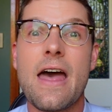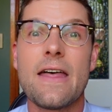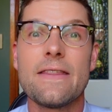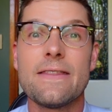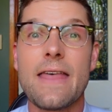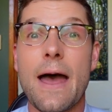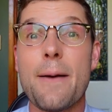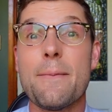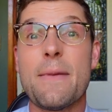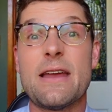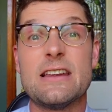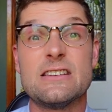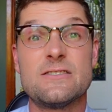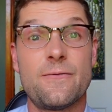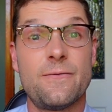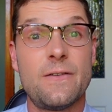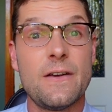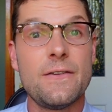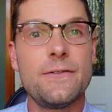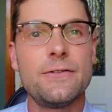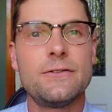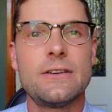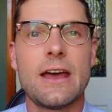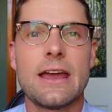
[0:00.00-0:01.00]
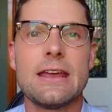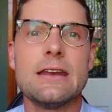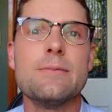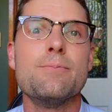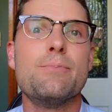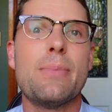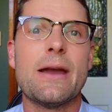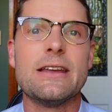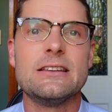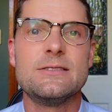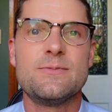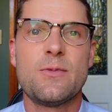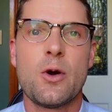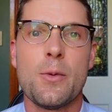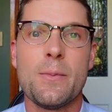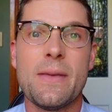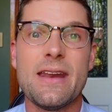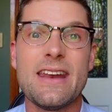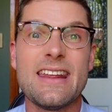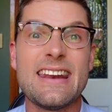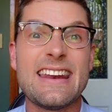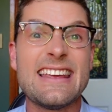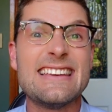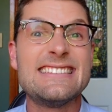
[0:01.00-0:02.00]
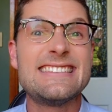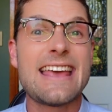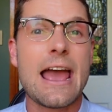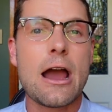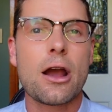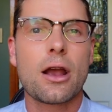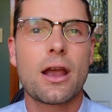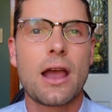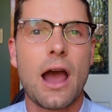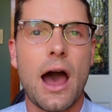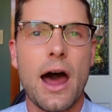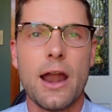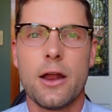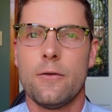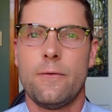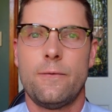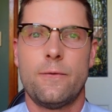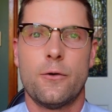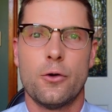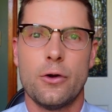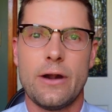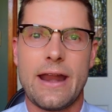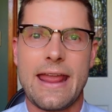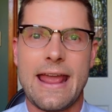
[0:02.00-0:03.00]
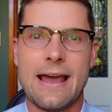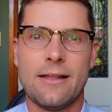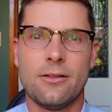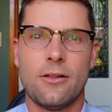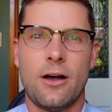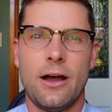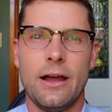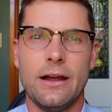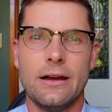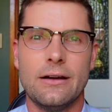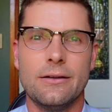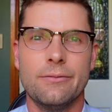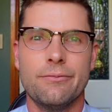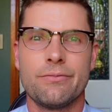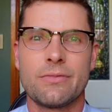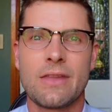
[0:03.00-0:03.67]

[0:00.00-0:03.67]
That means 15 beats per minute is our cutoff for an outlier.